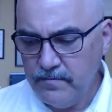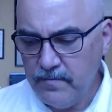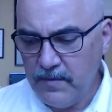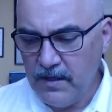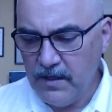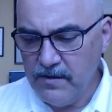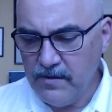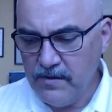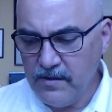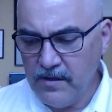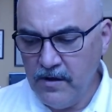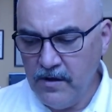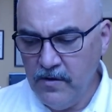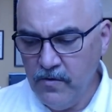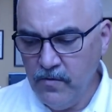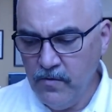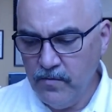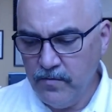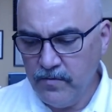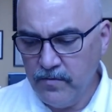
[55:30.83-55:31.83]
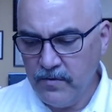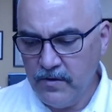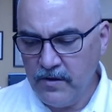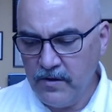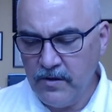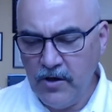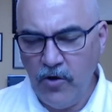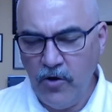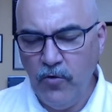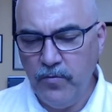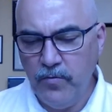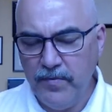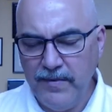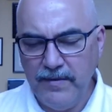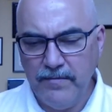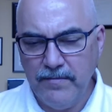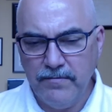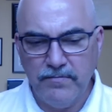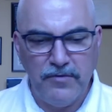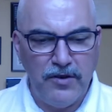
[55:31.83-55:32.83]
So scope
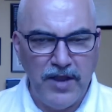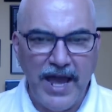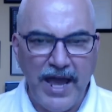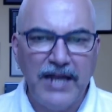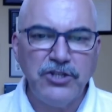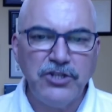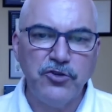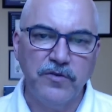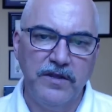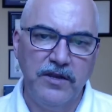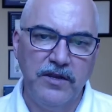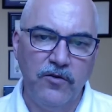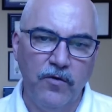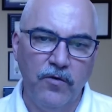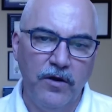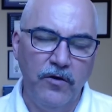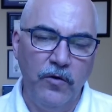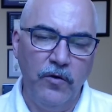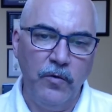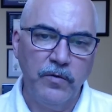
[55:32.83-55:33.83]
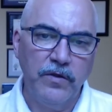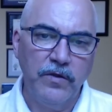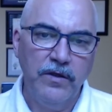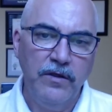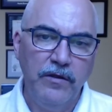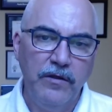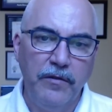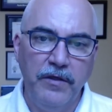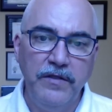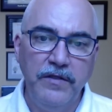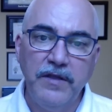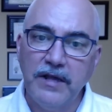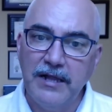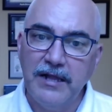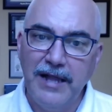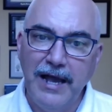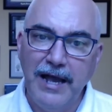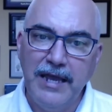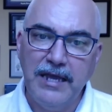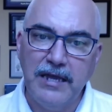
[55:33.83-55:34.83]
naturally grows. Then the
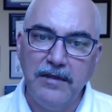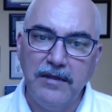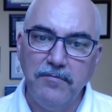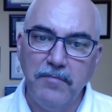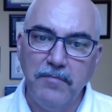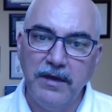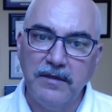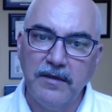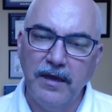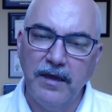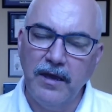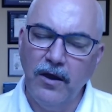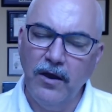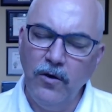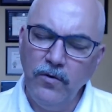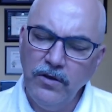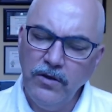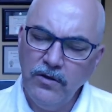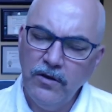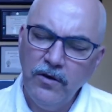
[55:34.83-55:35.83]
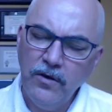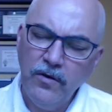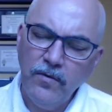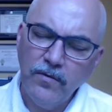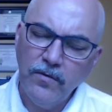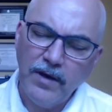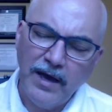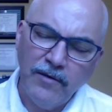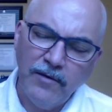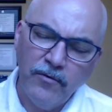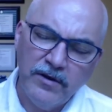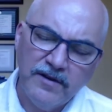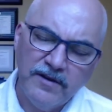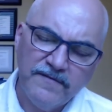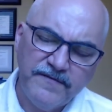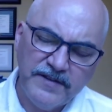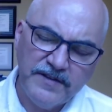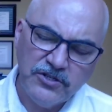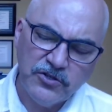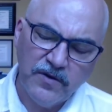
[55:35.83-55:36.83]
client may say, I
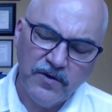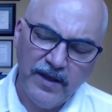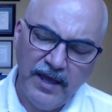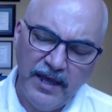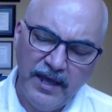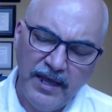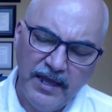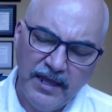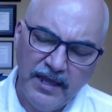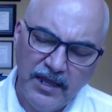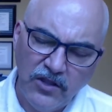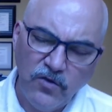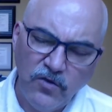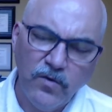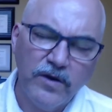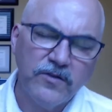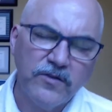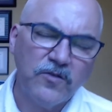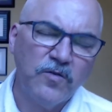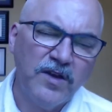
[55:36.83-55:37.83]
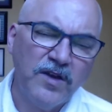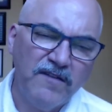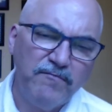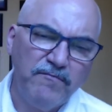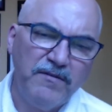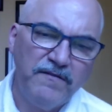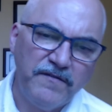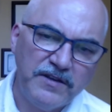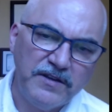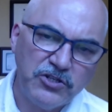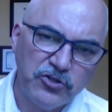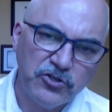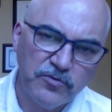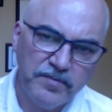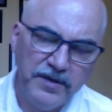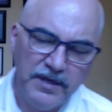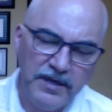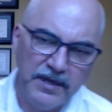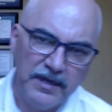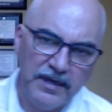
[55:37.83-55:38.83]
wanted feature A, can you also give me feature
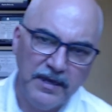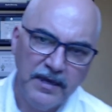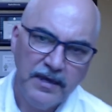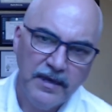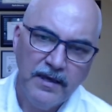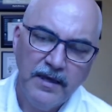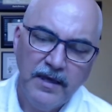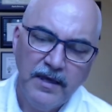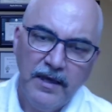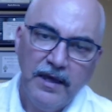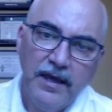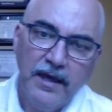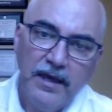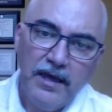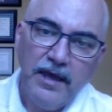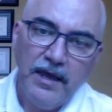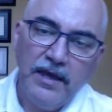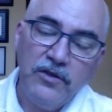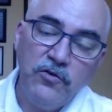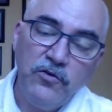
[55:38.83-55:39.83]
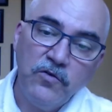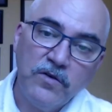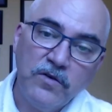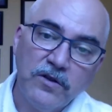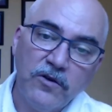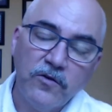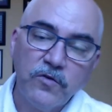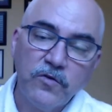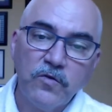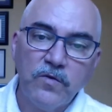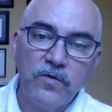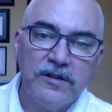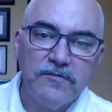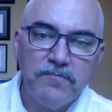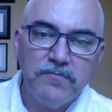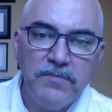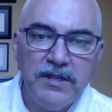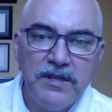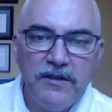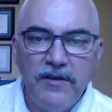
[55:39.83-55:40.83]
B? And you can also
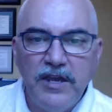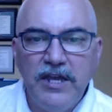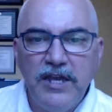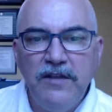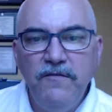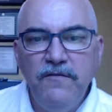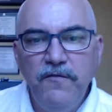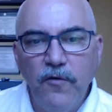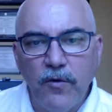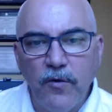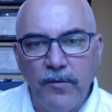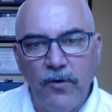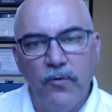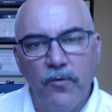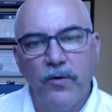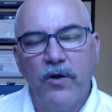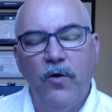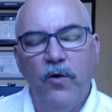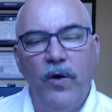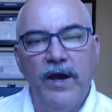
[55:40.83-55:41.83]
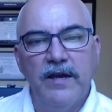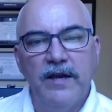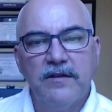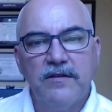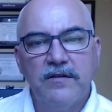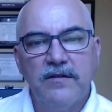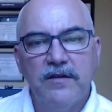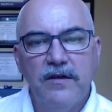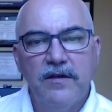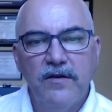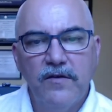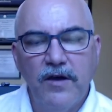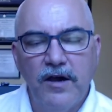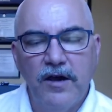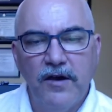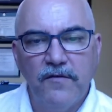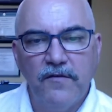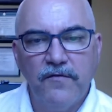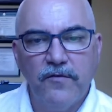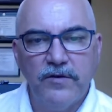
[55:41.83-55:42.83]
get many informal requests
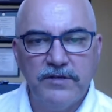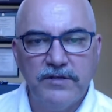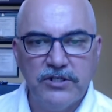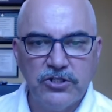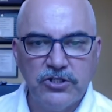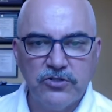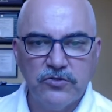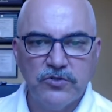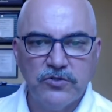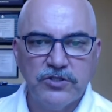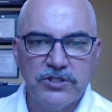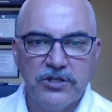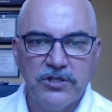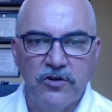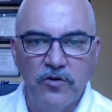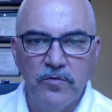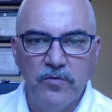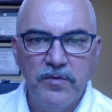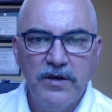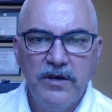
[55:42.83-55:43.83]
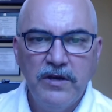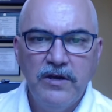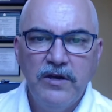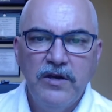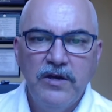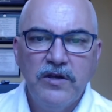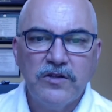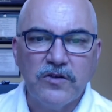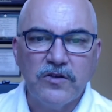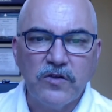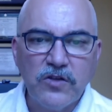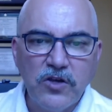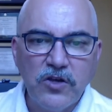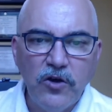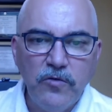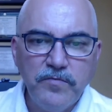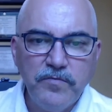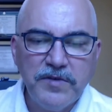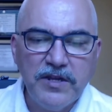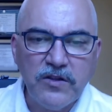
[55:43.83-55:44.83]
for additional scope. So
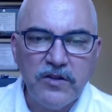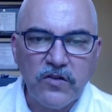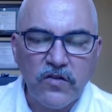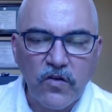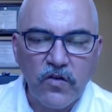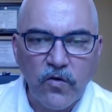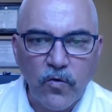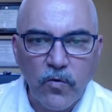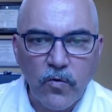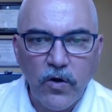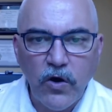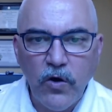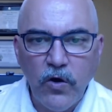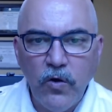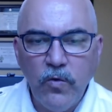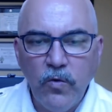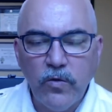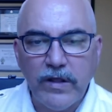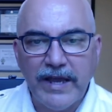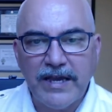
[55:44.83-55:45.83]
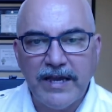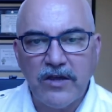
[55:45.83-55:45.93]
scope tends to grow like a